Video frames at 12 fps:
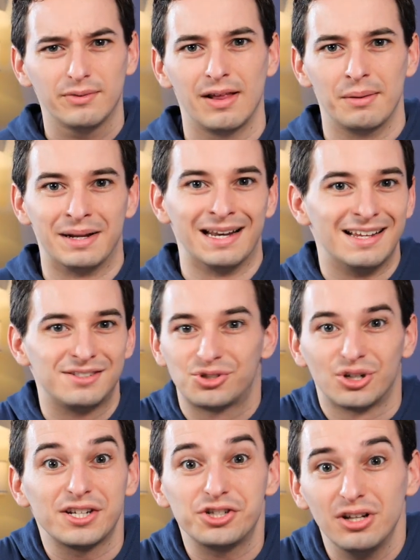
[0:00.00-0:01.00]
development is
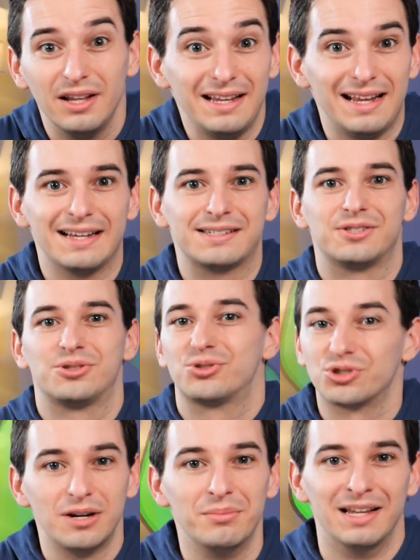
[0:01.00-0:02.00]
traditionally
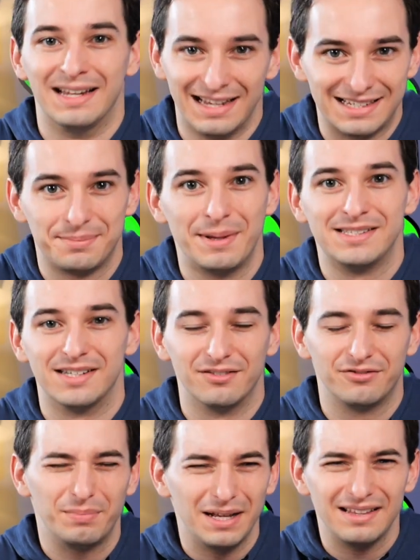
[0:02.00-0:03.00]
extremely
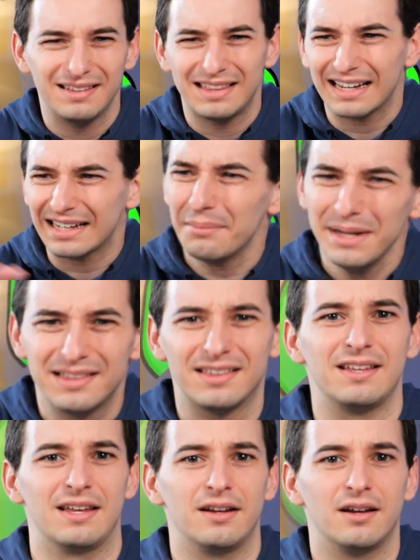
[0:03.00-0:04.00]
expensive, but that got me
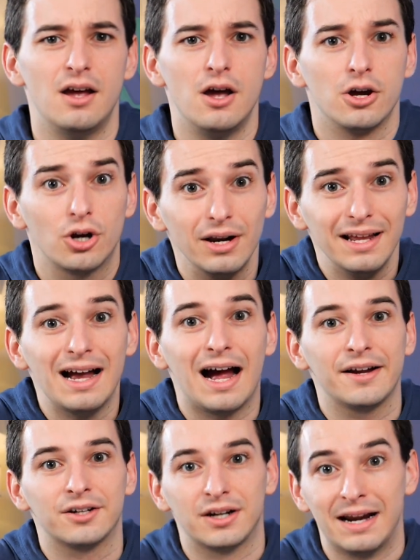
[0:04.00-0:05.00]
thinking. Could I
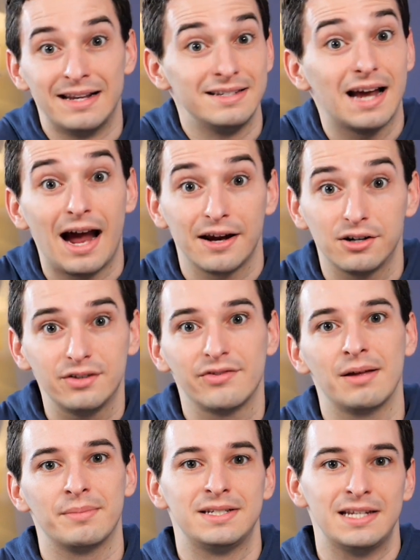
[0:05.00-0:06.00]
hire an entire
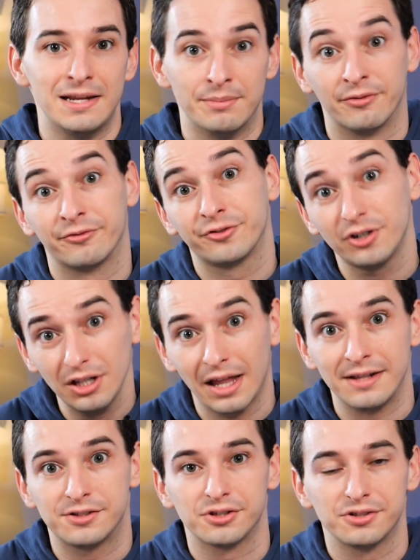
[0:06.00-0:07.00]
development team of
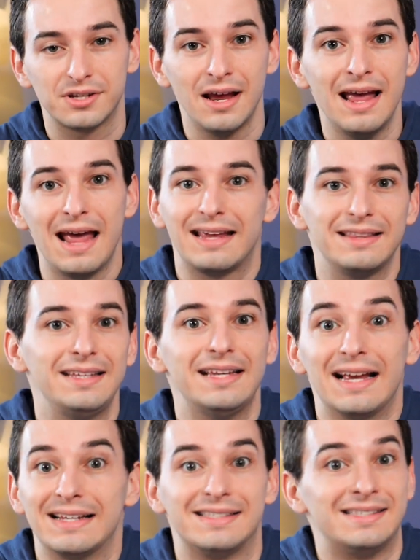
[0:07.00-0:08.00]
freelancers and get the
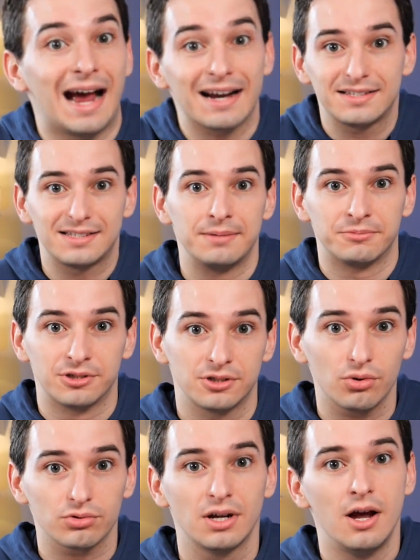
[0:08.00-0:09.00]
exact same
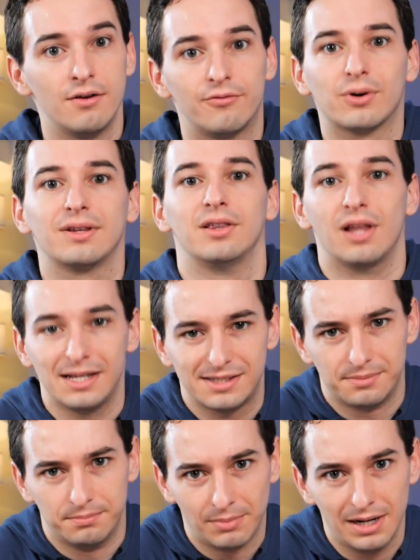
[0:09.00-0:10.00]
result for
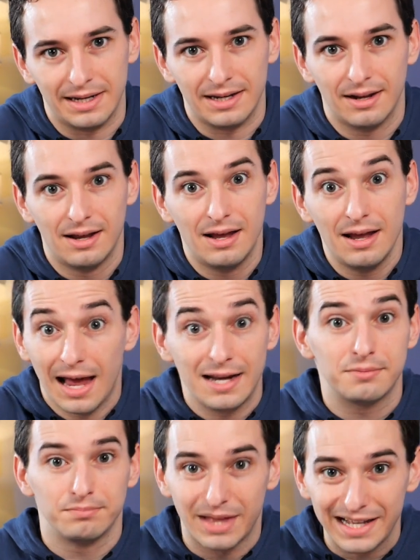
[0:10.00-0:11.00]
less money? And
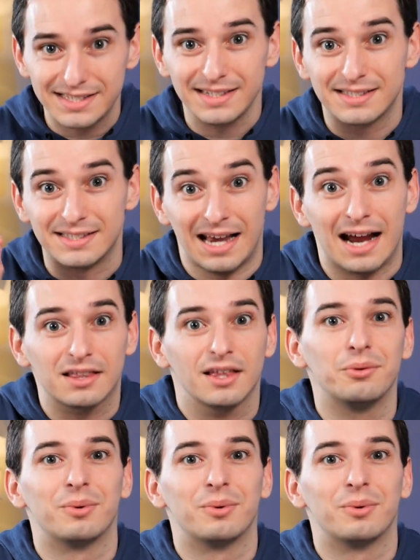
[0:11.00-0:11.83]
that's exactly